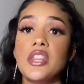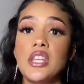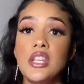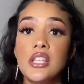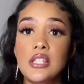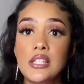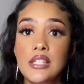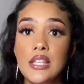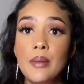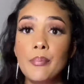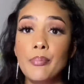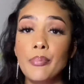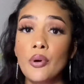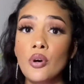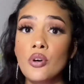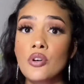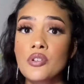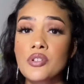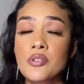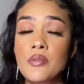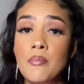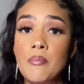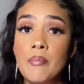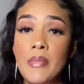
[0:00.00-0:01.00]
the
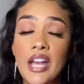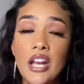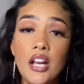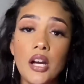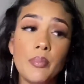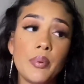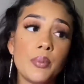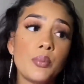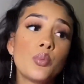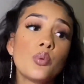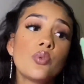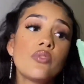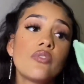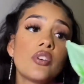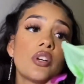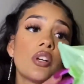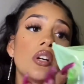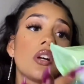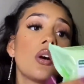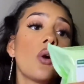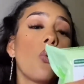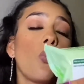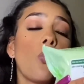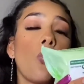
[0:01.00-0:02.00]
Simple Makeup
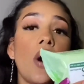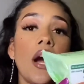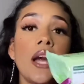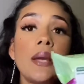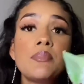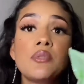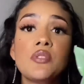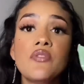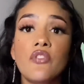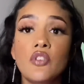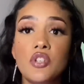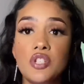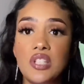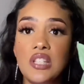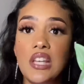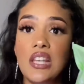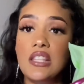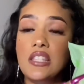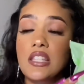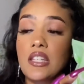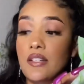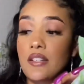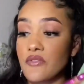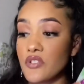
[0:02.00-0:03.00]
Remover Wipes for
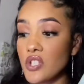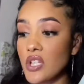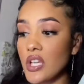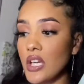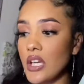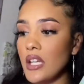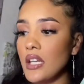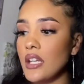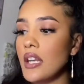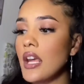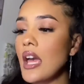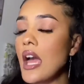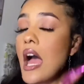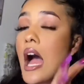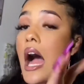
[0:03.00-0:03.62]
Sensitive Skin.